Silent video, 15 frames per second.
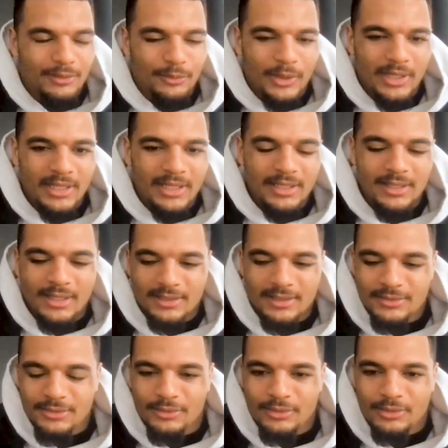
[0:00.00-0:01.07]
way that he
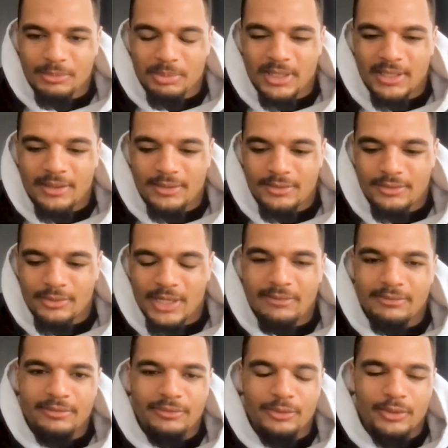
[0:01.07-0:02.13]
lets, you know, the players, you know, have
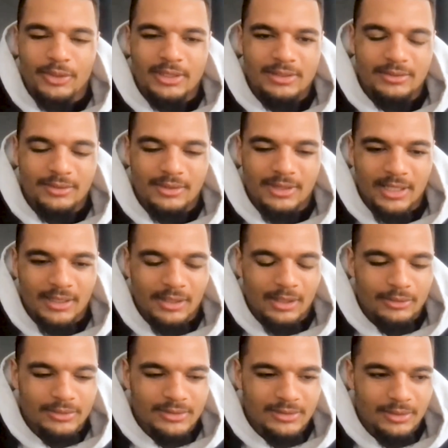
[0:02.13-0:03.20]
a voice. You know, a lot of
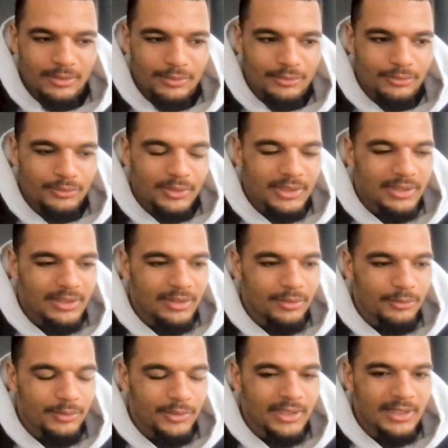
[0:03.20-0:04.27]
coaches don't really
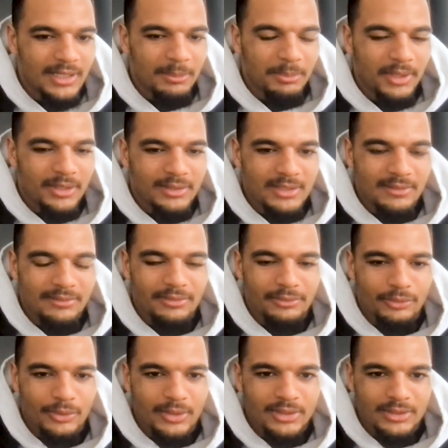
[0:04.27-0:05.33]
let players have a
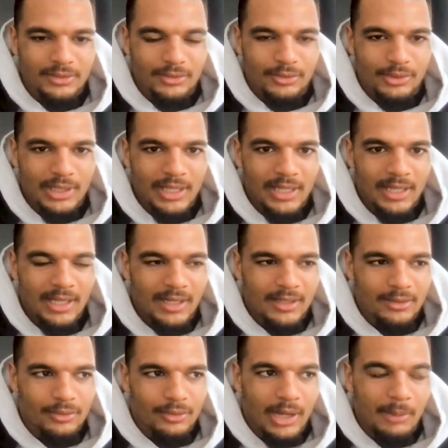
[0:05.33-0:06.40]
voice. So,
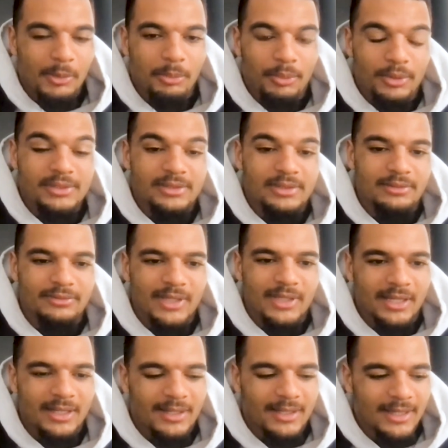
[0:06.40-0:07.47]
you know, I'm appreciative of that.